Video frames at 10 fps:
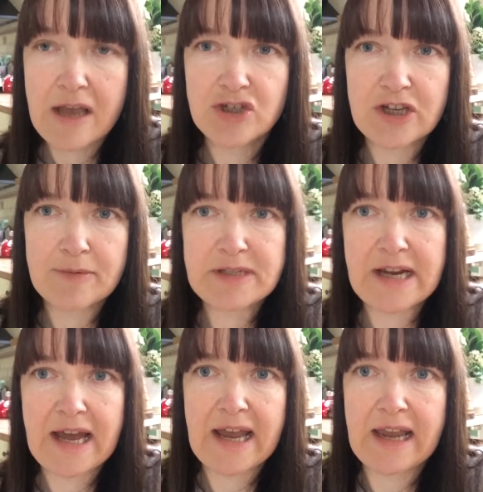James
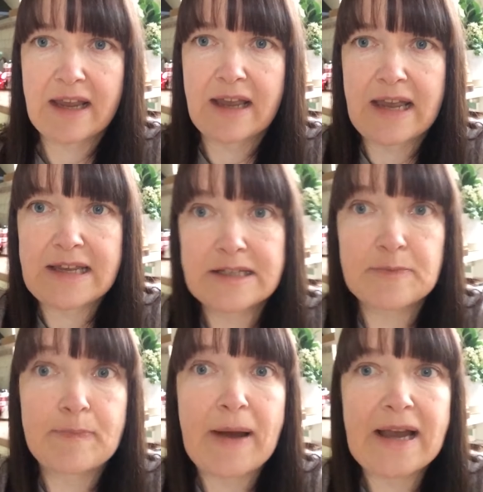and I, he is
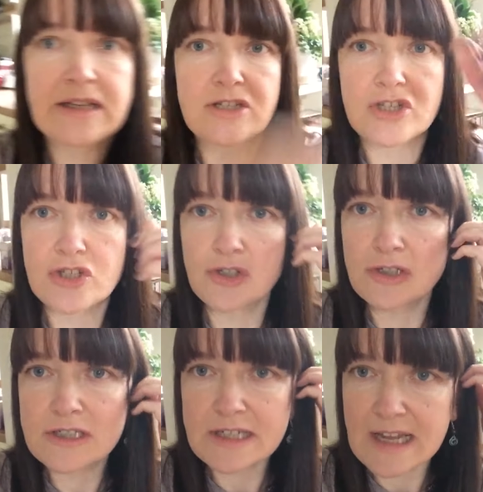back to
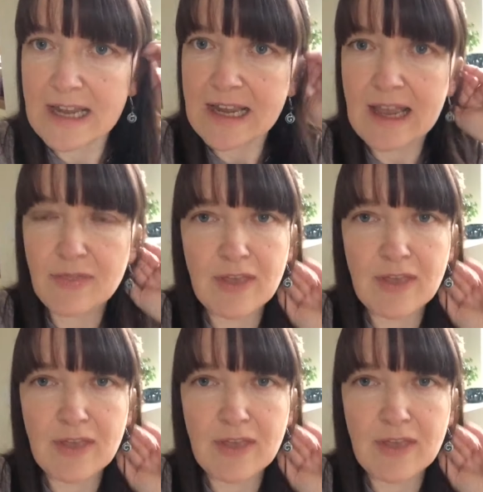school today.